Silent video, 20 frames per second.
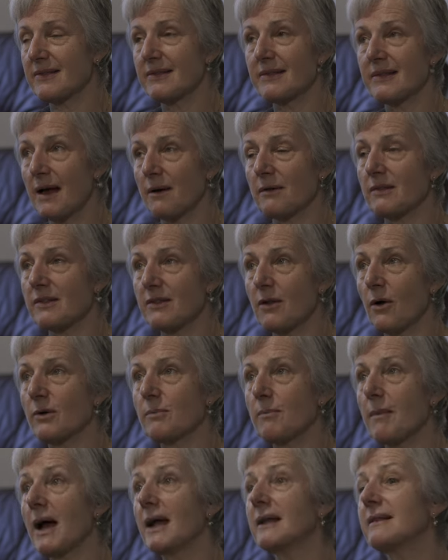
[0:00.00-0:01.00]
That was not a
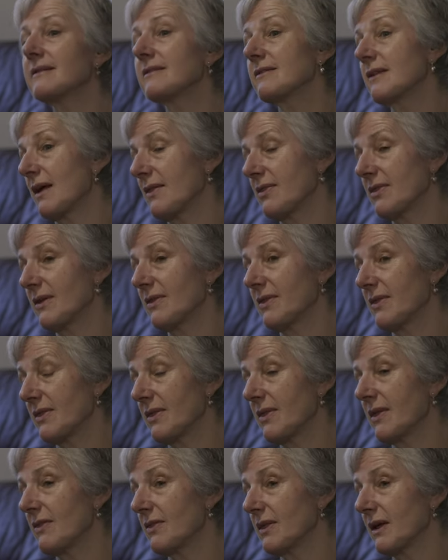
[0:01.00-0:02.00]
mindset
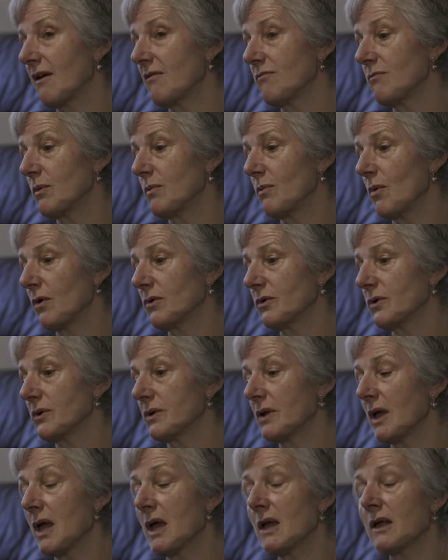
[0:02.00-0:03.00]
that the government wanted.
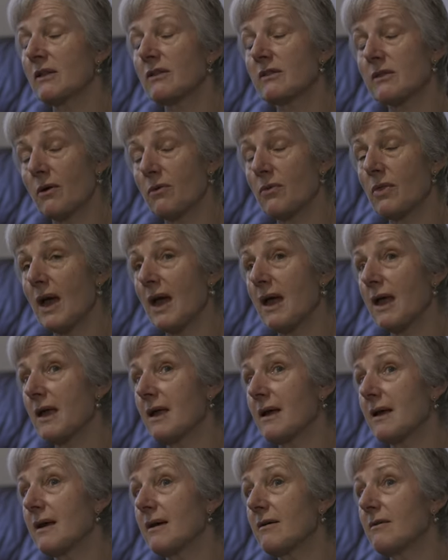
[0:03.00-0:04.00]
So
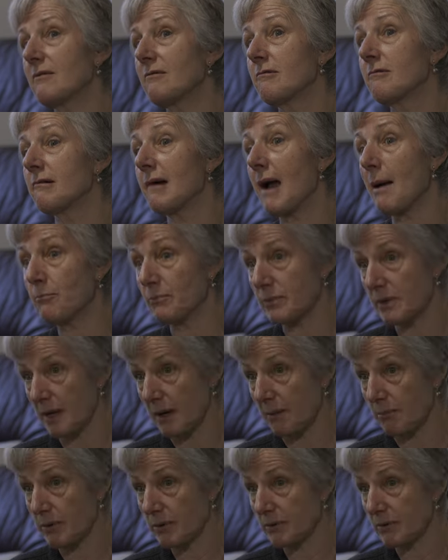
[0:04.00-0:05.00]
they ramped
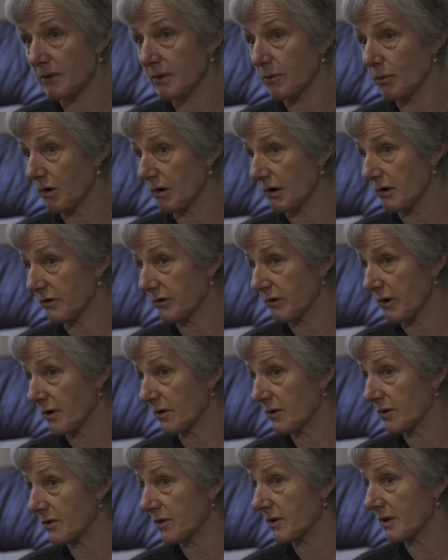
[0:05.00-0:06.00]
up the war on
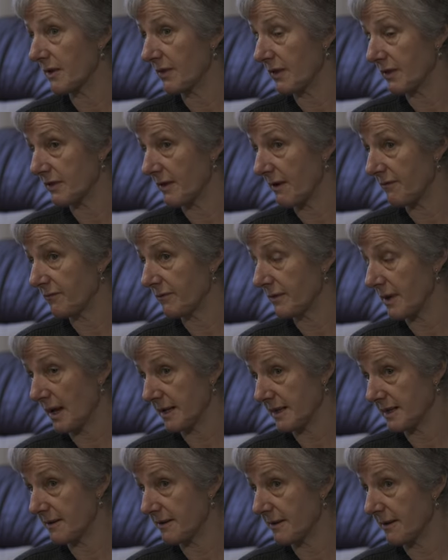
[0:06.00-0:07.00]
drugs in the
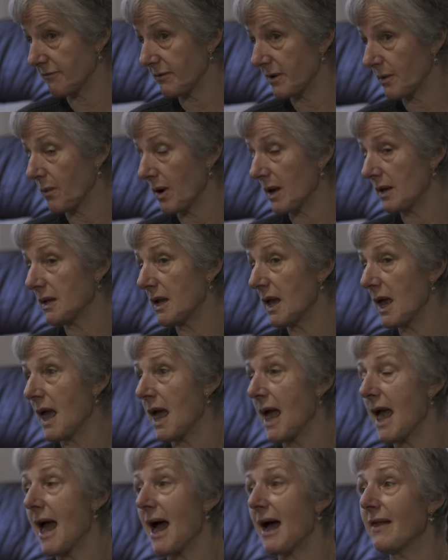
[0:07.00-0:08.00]
1971,
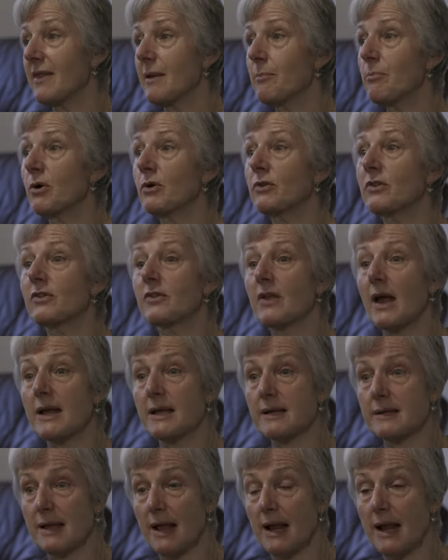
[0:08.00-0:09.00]
and they put
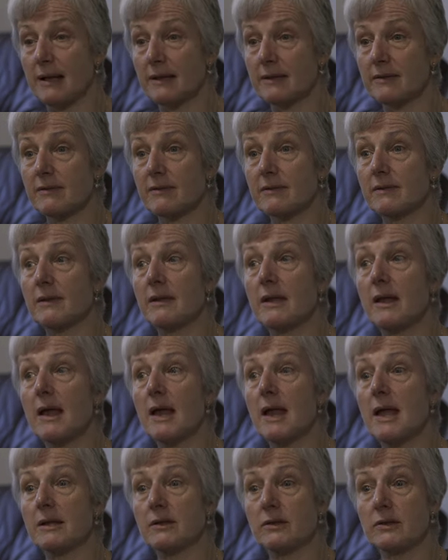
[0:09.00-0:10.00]
psychedelics
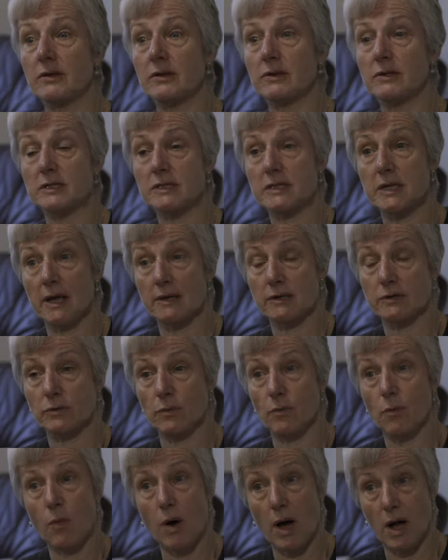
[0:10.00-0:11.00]
into Schedule
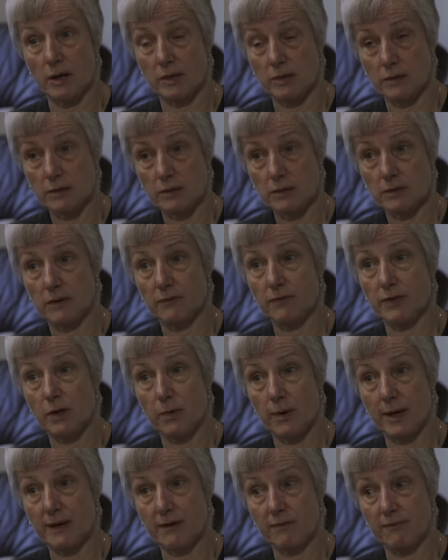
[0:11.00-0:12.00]
1 of the
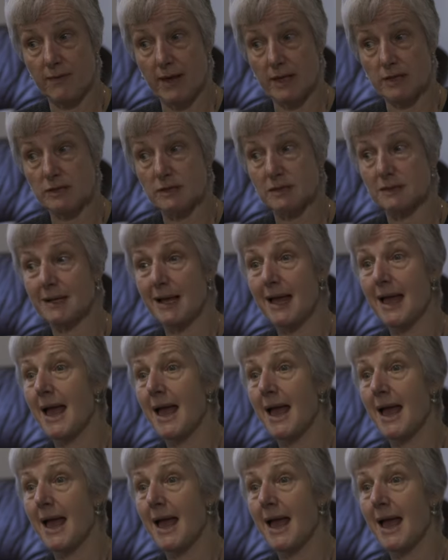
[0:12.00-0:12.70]
UN Convention